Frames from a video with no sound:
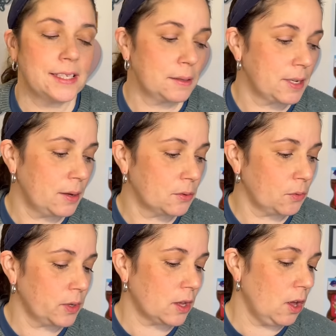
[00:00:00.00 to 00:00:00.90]
sometimes
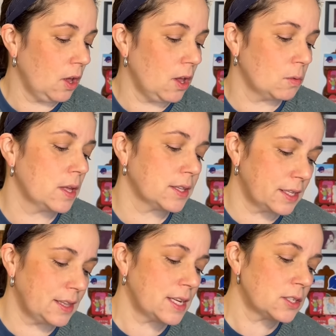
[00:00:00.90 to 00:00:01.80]
with a haul, well,
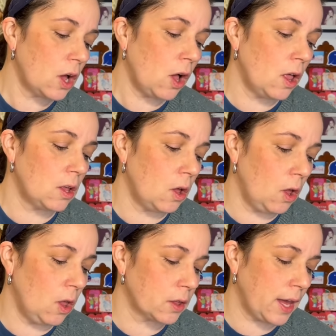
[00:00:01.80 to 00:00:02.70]
this haul
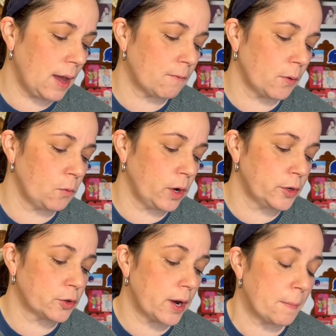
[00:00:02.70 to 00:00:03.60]
all came from one
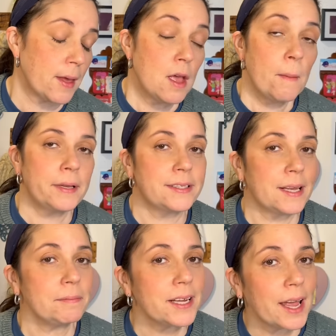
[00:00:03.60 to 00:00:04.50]
trip. But
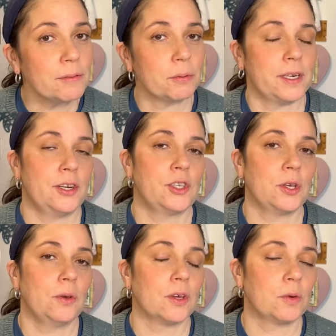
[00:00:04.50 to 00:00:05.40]
sometimes when I show
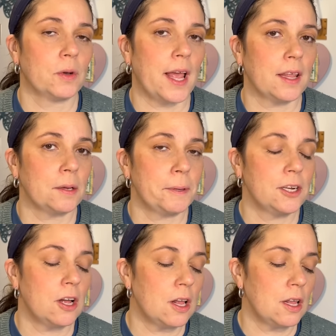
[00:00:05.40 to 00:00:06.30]
you a Goodwill outlet bin
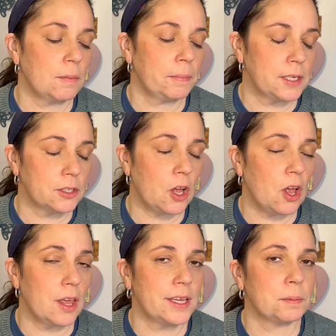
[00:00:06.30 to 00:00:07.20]
haul, bins
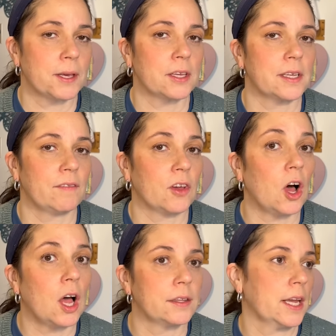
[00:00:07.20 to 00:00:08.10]
haul, it's because I've
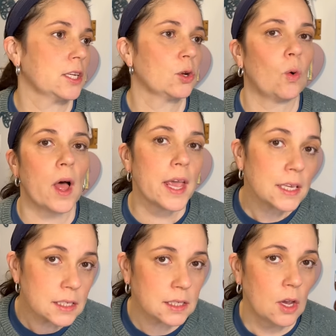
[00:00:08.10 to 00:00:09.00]
gone like
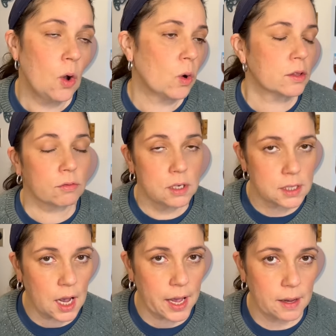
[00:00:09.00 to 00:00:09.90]
twice or three
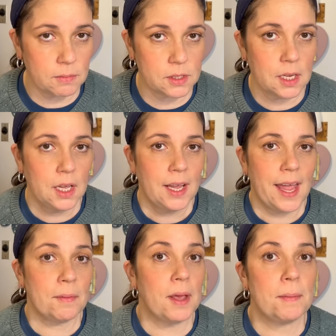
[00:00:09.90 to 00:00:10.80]
times
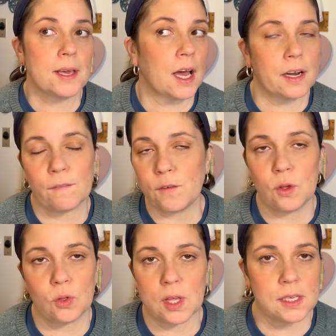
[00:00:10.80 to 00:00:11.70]
and maybe gotten a
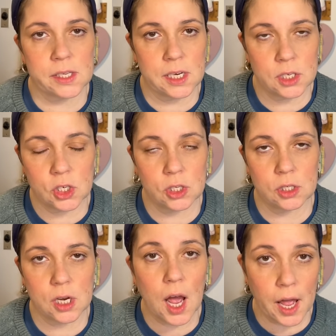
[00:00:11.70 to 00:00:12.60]
few things at each
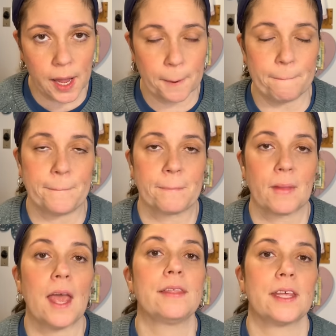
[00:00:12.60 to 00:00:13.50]
time
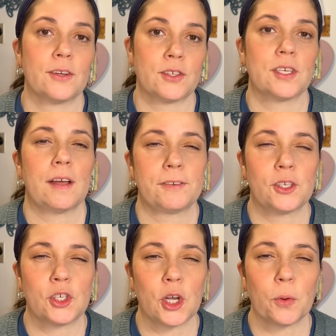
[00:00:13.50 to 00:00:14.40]
and then there's enough to
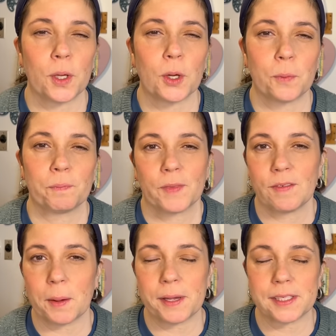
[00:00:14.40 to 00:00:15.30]
show you if
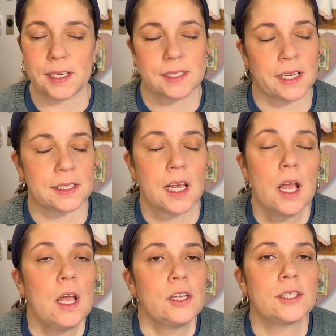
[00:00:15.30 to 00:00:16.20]
that makes any sense
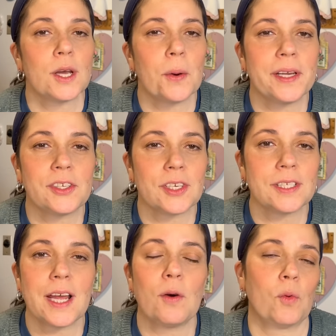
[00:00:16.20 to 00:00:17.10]
so it's just
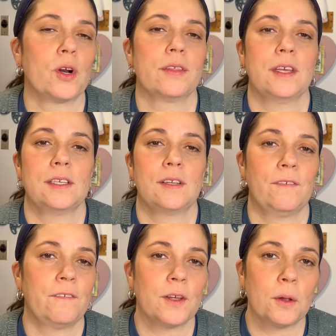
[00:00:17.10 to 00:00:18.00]
not worth it to
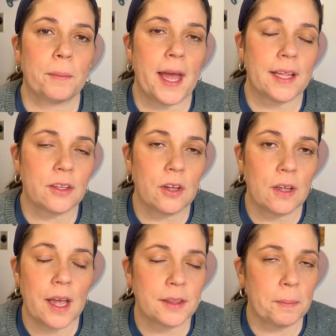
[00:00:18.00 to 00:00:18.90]
film at the
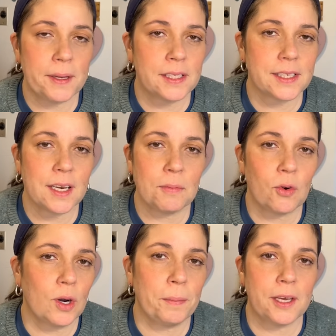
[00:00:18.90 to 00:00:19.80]
at the bins
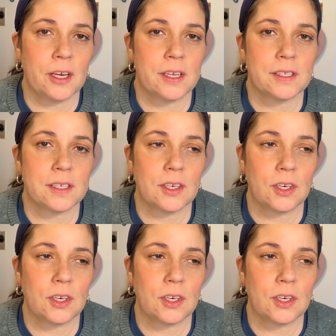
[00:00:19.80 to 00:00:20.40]
anymore because